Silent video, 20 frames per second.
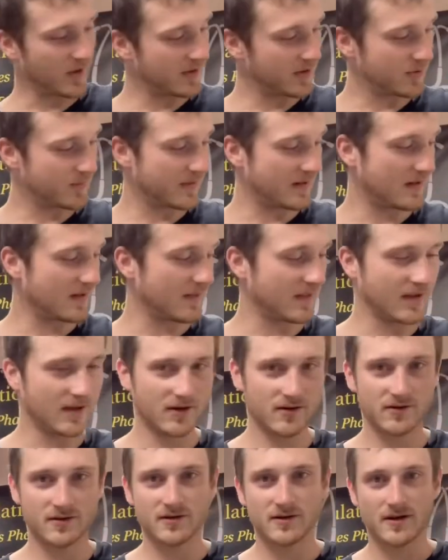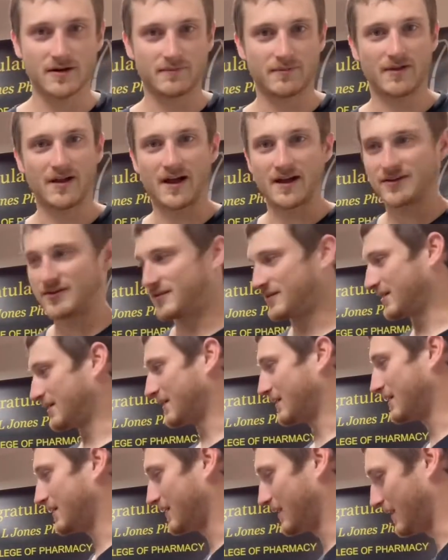a little bit on there. Apply it to
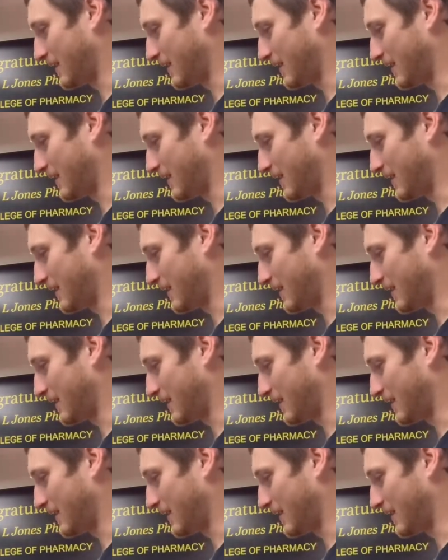the